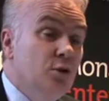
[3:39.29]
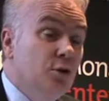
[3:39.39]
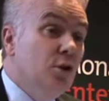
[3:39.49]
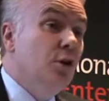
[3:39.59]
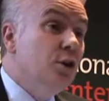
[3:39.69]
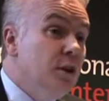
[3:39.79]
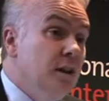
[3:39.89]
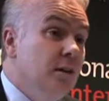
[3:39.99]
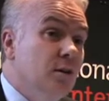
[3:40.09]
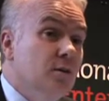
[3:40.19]
30
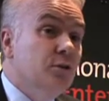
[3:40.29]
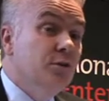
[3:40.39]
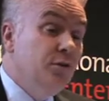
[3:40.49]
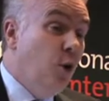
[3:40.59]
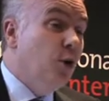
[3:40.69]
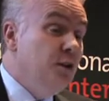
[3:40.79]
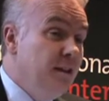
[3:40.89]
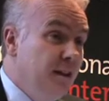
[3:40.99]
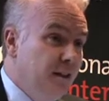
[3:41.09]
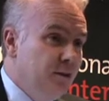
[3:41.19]
or 40
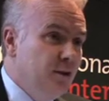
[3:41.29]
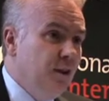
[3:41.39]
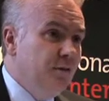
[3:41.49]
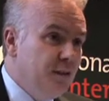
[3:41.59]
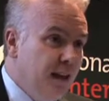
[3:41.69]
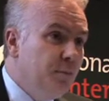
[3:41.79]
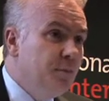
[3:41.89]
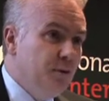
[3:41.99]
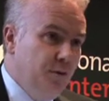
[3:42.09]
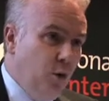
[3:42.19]
years of
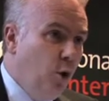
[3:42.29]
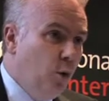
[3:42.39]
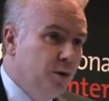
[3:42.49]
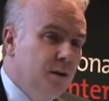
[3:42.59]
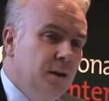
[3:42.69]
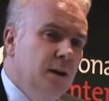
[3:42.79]
steps forward.